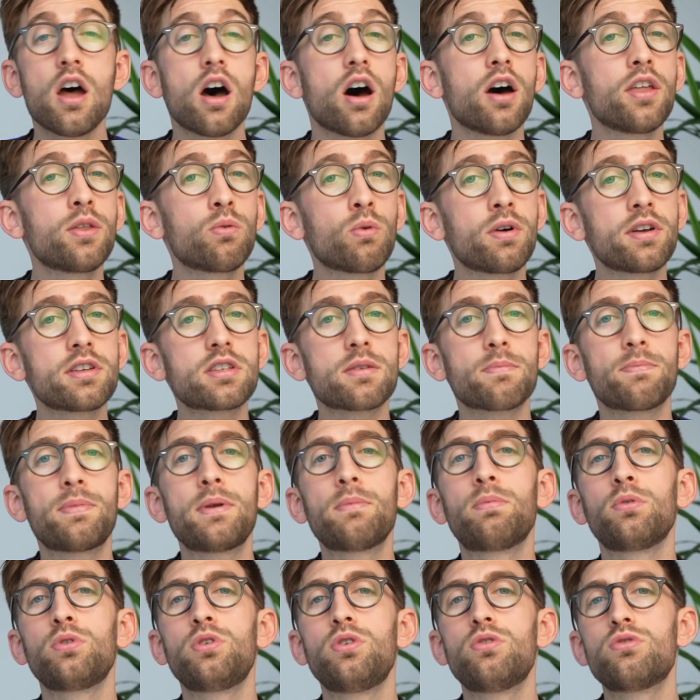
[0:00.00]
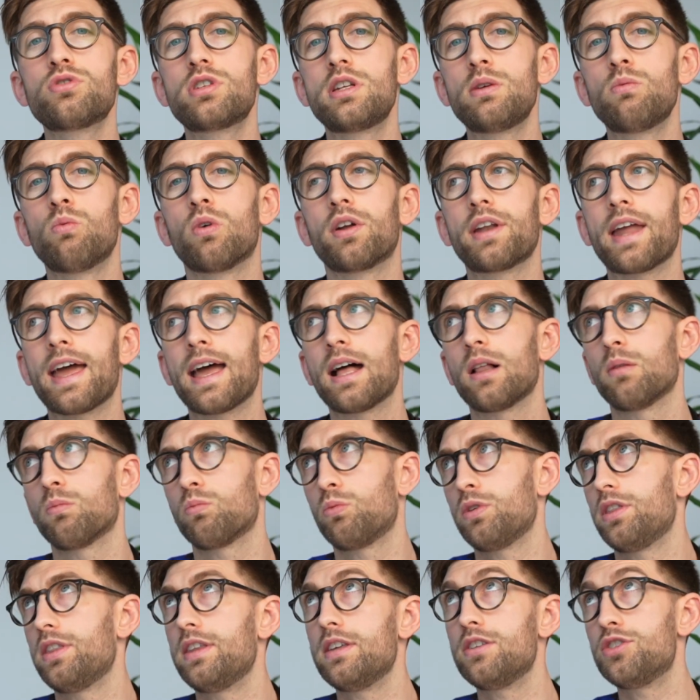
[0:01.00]
Otherwise, people usually want help
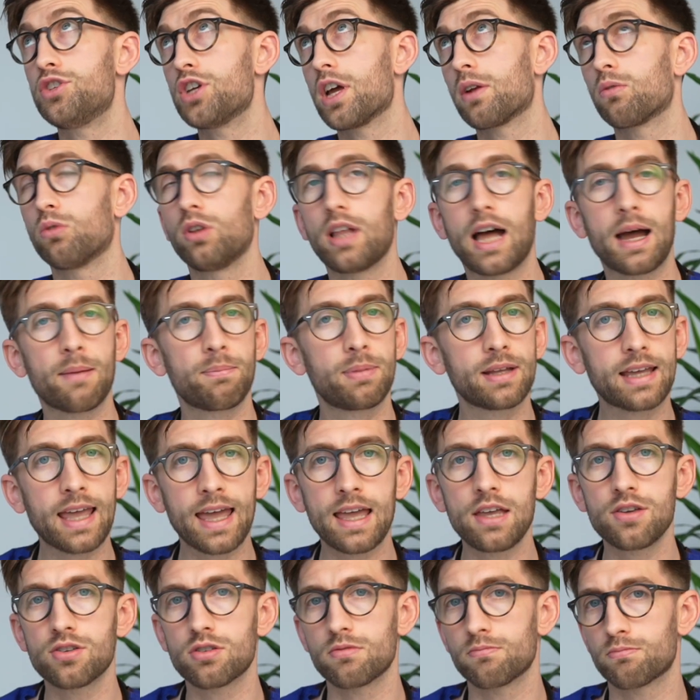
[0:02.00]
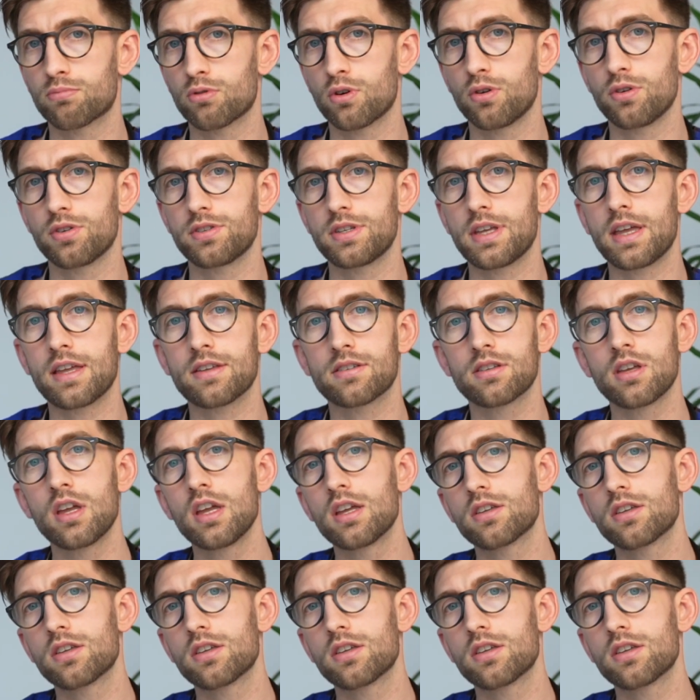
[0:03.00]
with the general application process.